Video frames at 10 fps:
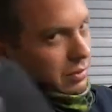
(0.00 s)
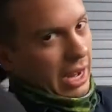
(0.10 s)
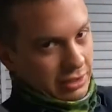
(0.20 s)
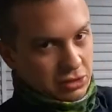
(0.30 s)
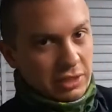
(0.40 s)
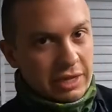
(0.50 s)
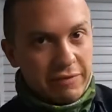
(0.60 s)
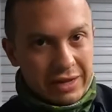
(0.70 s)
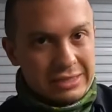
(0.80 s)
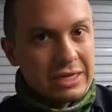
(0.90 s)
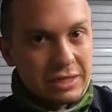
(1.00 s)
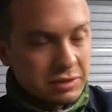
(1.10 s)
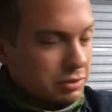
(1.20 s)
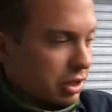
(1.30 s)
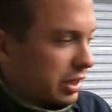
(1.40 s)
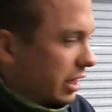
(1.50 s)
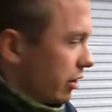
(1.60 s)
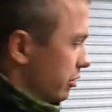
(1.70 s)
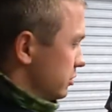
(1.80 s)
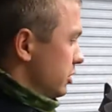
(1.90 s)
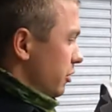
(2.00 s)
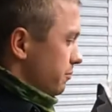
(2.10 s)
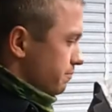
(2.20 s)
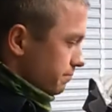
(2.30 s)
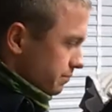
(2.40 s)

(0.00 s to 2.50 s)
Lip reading: actually invested in some good gear. So